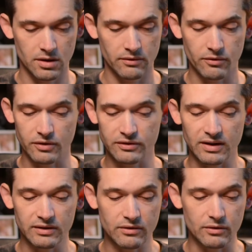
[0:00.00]
Verse
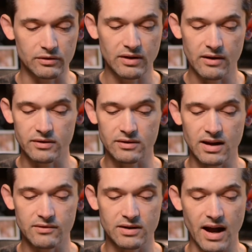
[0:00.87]
6 through 7,
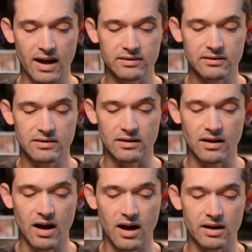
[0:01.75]
David asks that
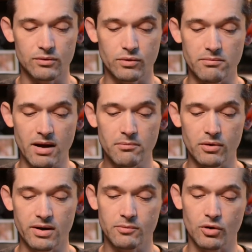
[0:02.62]
God
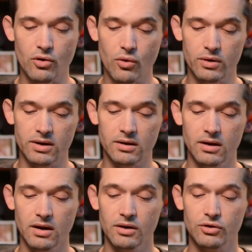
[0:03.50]
remember him according
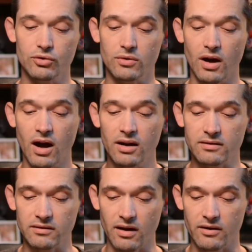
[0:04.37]
to
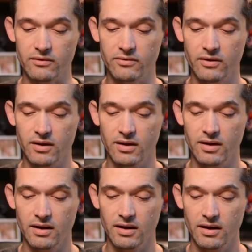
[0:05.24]
God's love
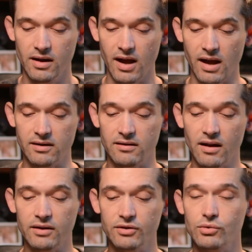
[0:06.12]
and
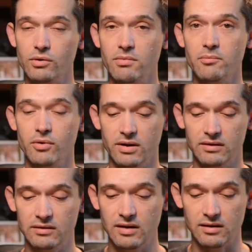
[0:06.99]
not to remember his
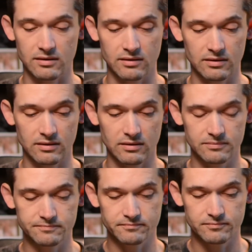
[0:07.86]
sins.
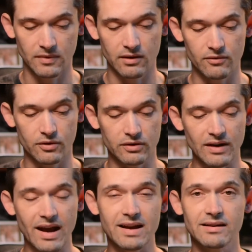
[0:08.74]
In verses
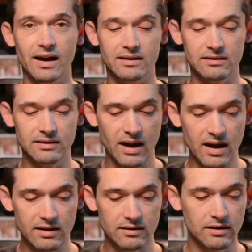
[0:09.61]
8, 9, and
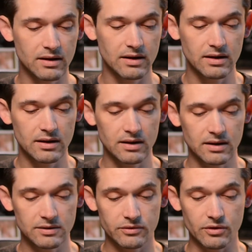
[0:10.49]
10,
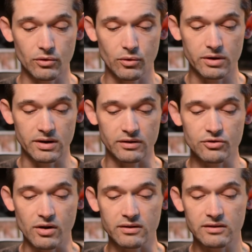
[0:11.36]
the Lord
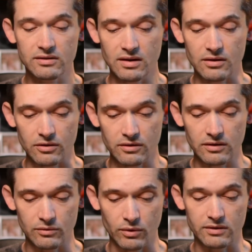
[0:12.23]
instructs sinners,
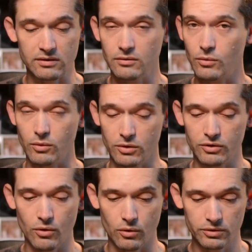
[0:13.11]
is what's, what we're
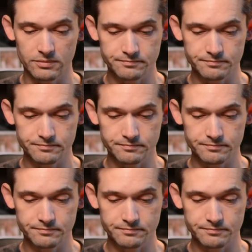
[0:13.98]
told,